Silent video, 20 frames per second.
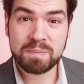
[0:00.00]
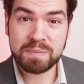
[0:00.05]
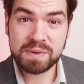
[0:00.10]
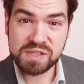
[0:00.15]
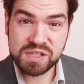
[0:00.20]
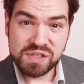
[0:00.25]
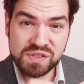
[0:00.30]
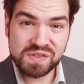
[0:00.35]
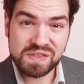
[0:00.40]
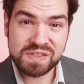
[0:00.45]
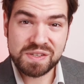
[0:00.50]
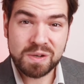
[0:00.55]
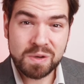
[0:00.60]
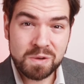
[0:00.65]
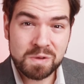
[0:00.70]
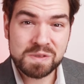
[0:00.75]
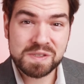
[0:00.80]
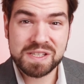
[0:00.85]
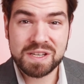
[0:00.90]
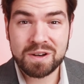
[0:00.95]
but just
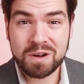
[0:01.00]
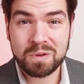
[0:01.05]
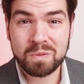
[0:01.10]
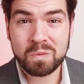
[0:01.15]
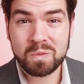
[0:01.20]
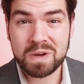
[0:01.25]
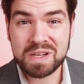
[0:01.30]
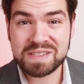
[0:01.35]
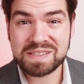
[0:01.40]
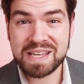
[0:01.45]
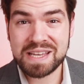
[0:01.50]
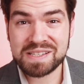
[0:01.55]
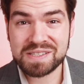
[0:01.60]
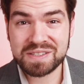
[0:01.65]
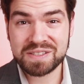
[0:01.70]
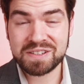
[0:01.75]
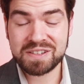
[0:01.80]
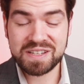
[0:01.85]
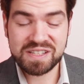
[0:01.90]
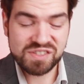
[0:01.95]
zeroes in on what tastes
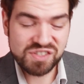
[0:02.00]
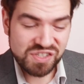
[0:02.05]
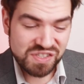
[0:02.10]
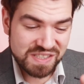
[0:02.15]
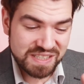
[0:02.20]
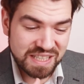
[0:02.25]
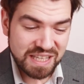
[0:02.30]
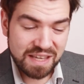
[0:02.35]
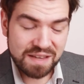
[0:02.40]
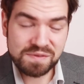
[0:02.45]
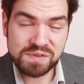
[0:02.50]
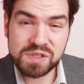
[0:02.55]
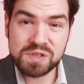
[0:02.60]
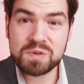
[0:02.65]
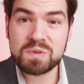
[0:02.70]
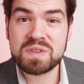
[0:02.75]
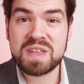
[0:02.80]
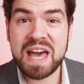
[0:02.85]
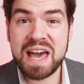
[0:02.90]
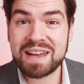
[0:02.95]
good and just gives
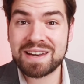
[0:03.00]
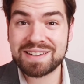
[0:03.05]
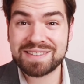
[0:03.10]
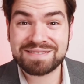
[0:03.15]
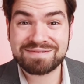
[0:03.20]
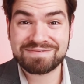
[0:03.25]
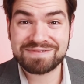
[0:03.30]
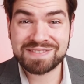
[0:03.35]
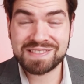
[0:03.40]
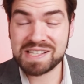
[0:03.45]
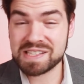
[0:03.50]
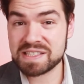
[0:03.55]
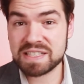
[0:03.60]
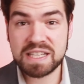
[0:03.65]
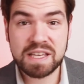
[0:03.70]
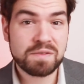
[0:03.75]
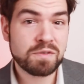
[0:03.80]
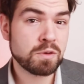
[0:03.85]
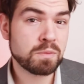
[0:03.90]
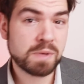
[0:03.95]
you that and doesn't
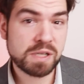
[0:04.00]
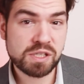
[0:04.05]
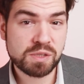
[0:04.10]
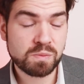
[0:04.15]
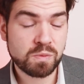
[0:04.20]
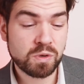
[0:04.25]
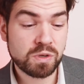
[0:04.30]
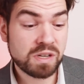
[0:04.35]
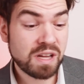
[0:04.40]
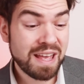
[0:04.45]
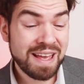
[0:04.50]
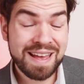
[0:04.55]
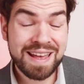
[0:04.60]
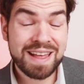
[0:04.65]
give you much more,